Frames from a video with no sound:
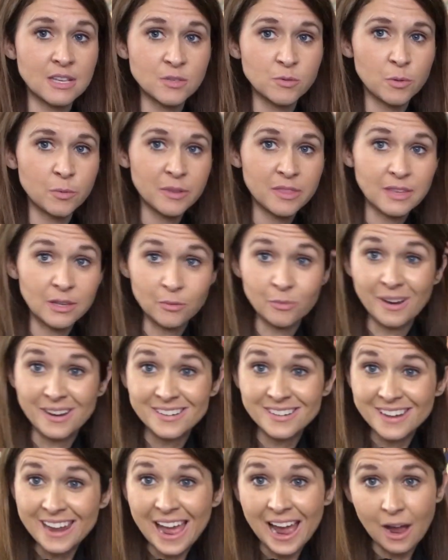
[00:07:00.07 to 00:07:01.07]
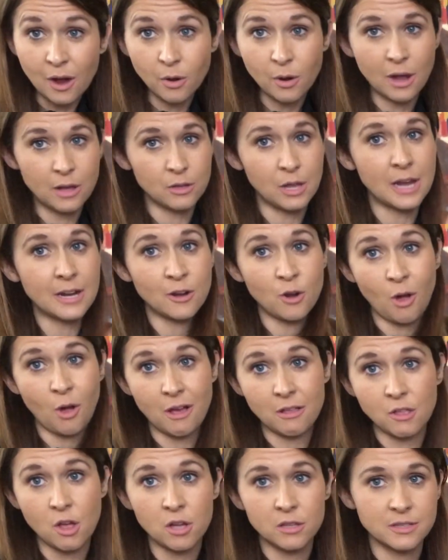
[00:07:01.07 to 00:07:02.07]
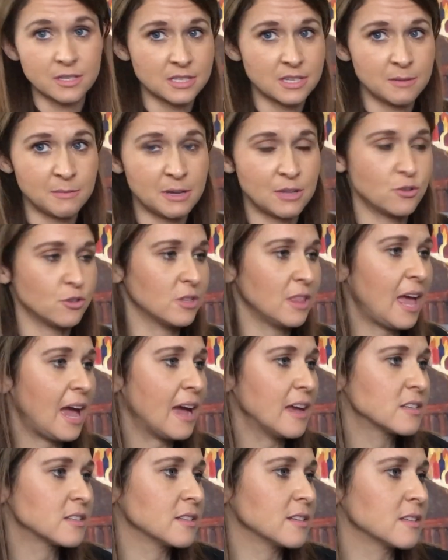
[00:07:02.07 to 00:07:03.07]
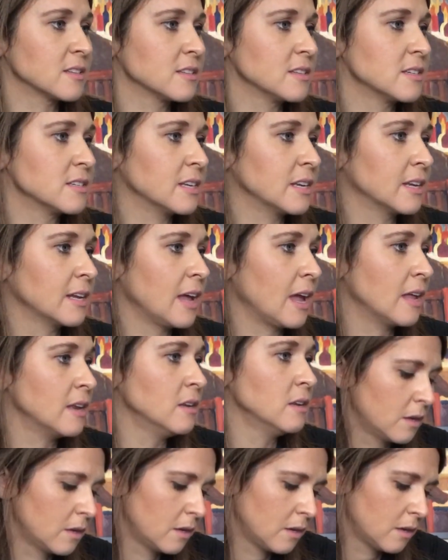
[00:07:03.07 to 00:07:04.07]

that's what we think right now. I don't know how long the C major lasts. Let's listen again.